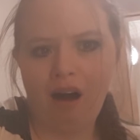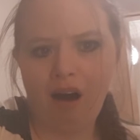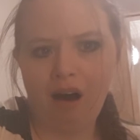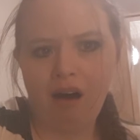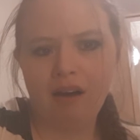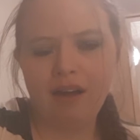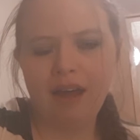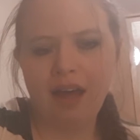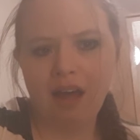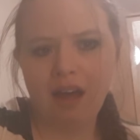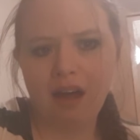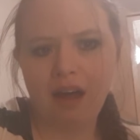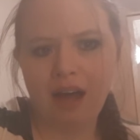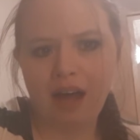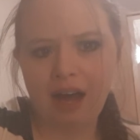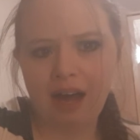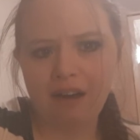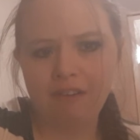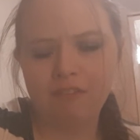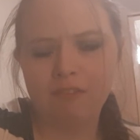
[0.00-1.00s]
I
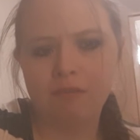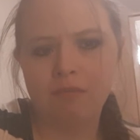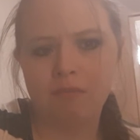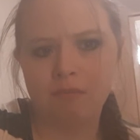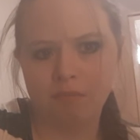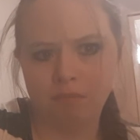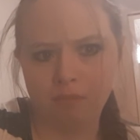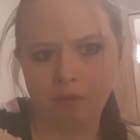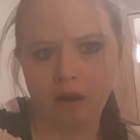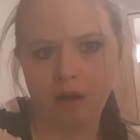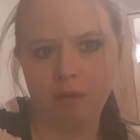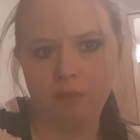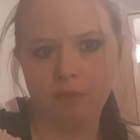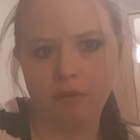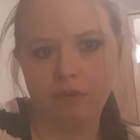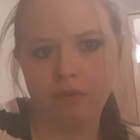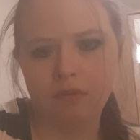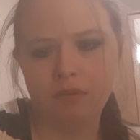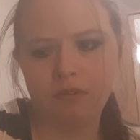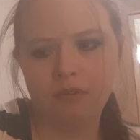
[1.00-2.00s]
have
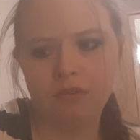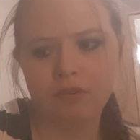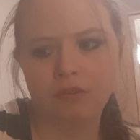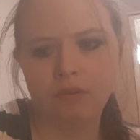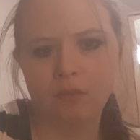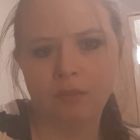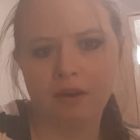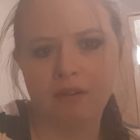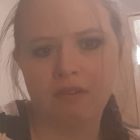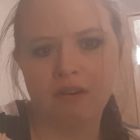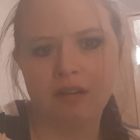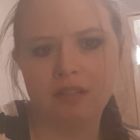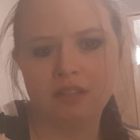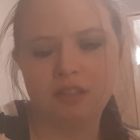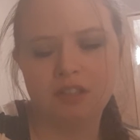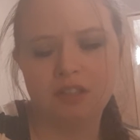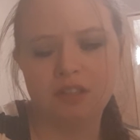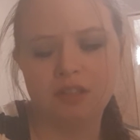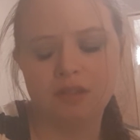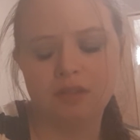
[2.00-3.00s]
moments where I
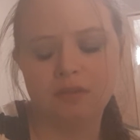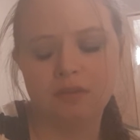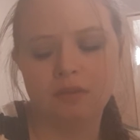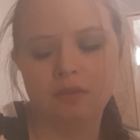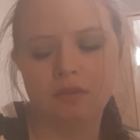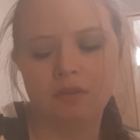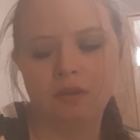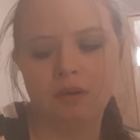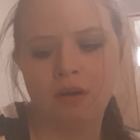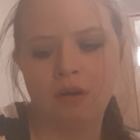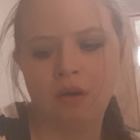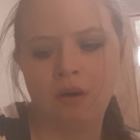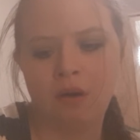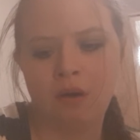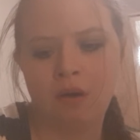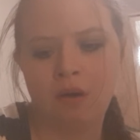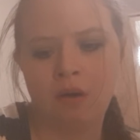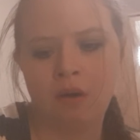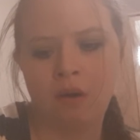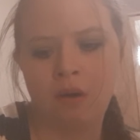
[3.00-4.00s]
do
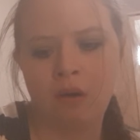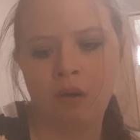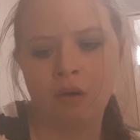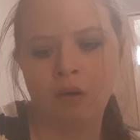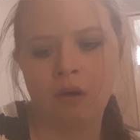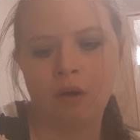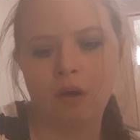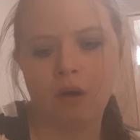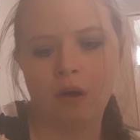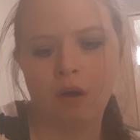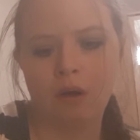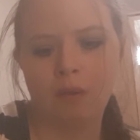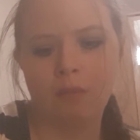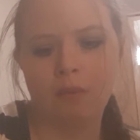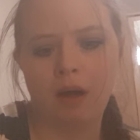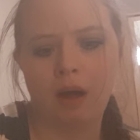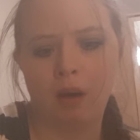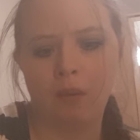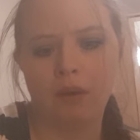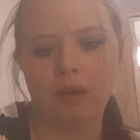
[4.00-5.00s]
come
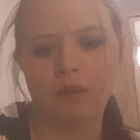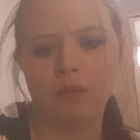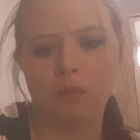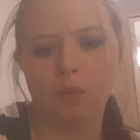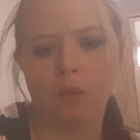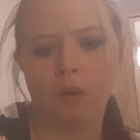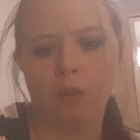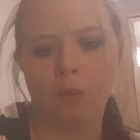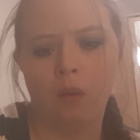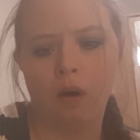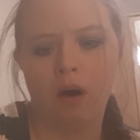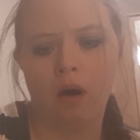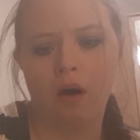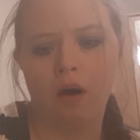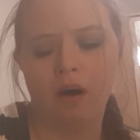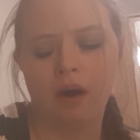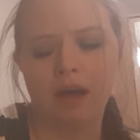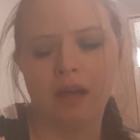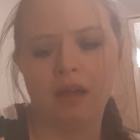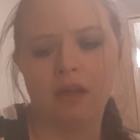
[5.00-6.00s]
out with what
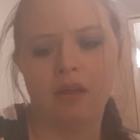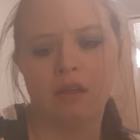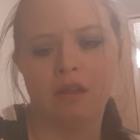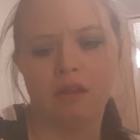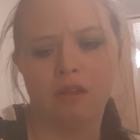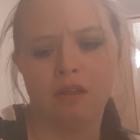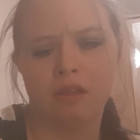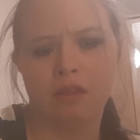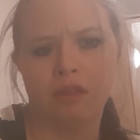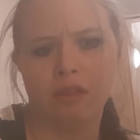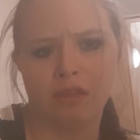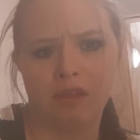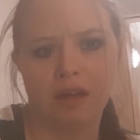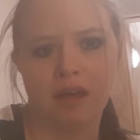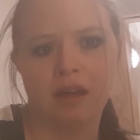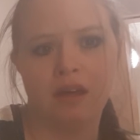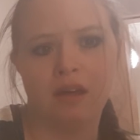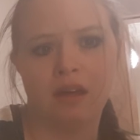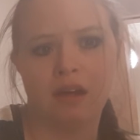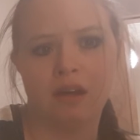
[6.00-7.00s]
I
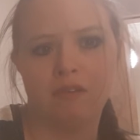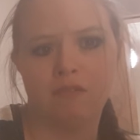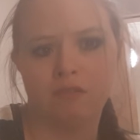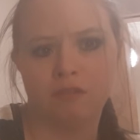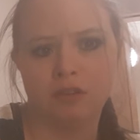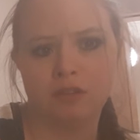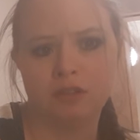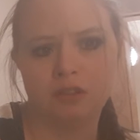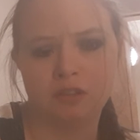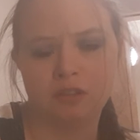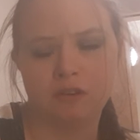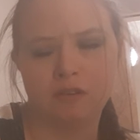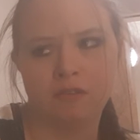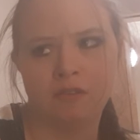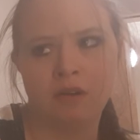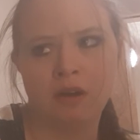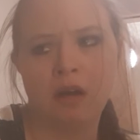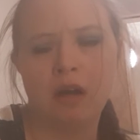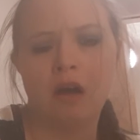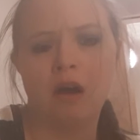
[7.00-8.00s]
think in front of
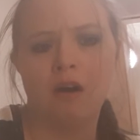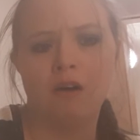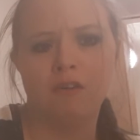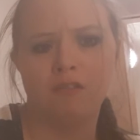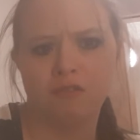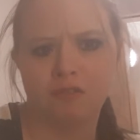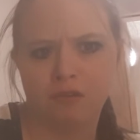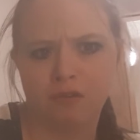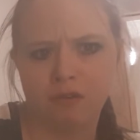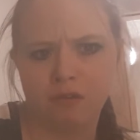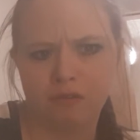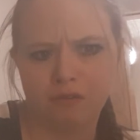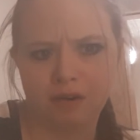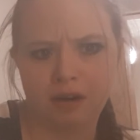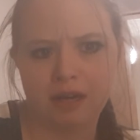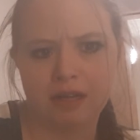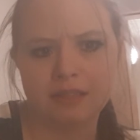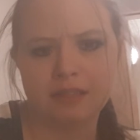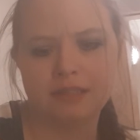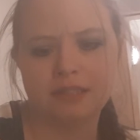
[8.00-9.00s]

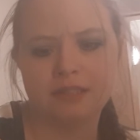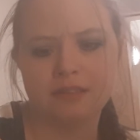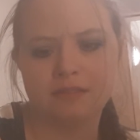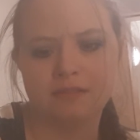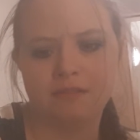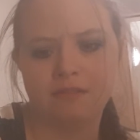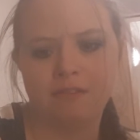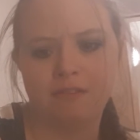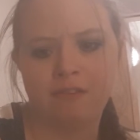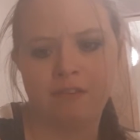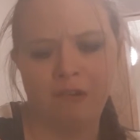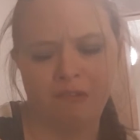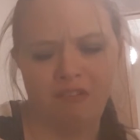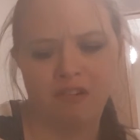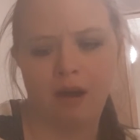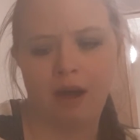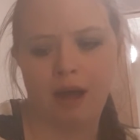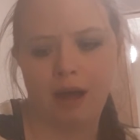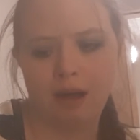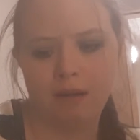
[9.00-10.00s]
friends and
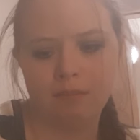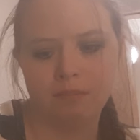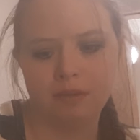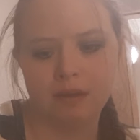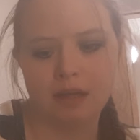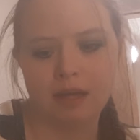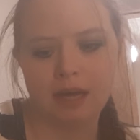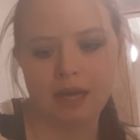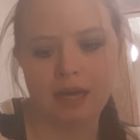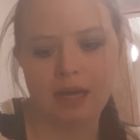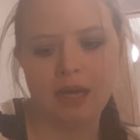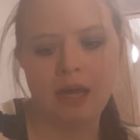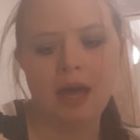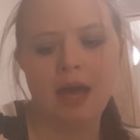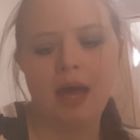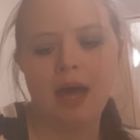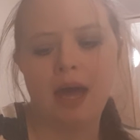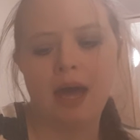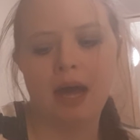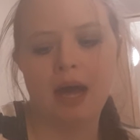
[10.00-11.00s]
family
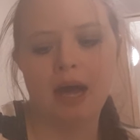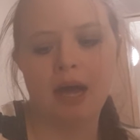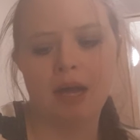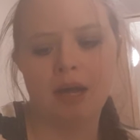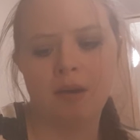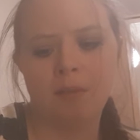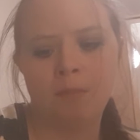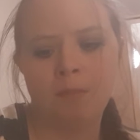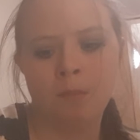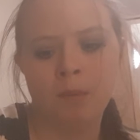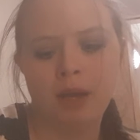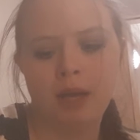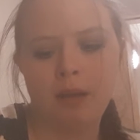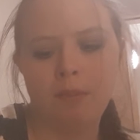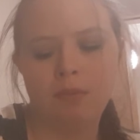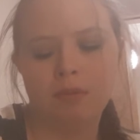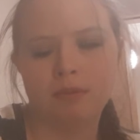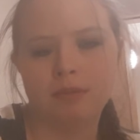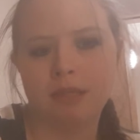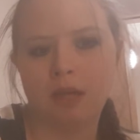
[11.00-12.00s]
and
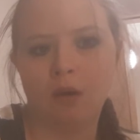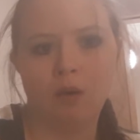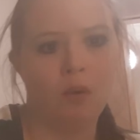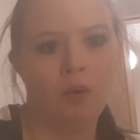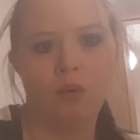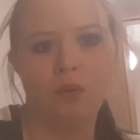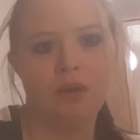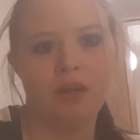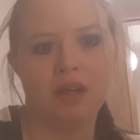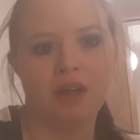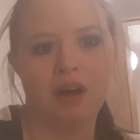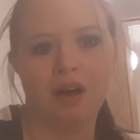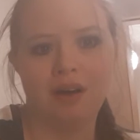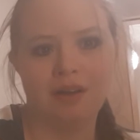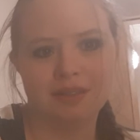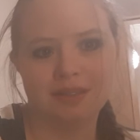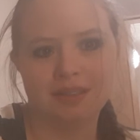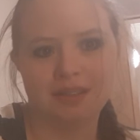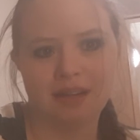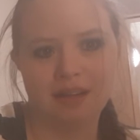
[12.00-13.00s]
people say oh we
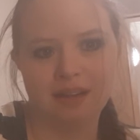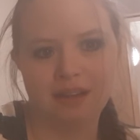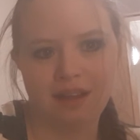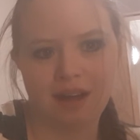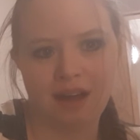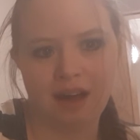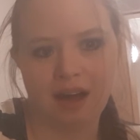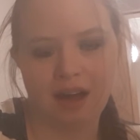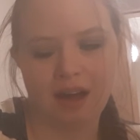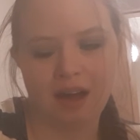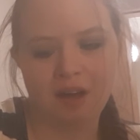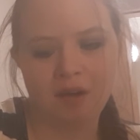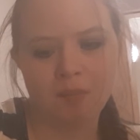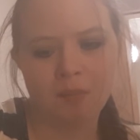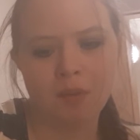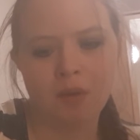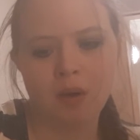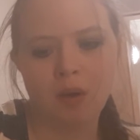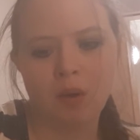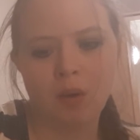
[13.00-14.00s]
can't say that
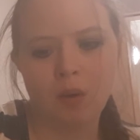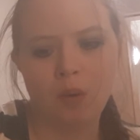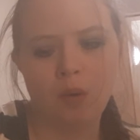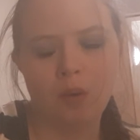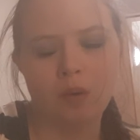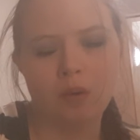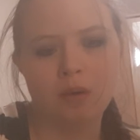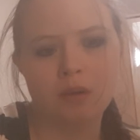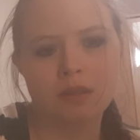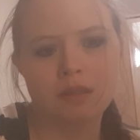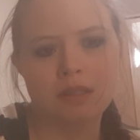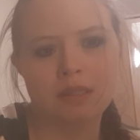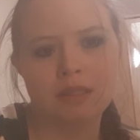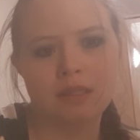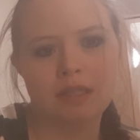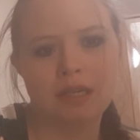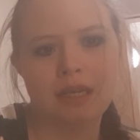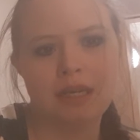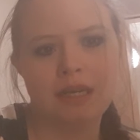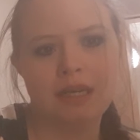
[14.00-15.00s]
But
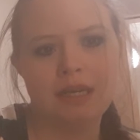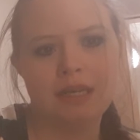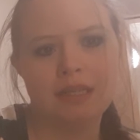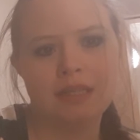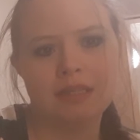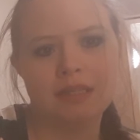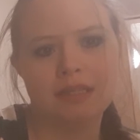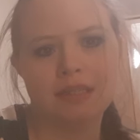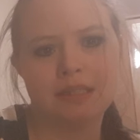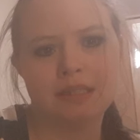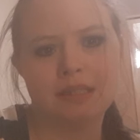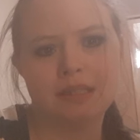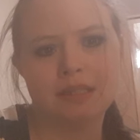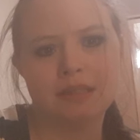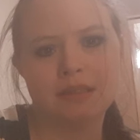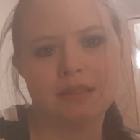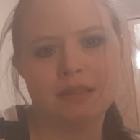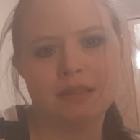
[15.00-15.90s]
it's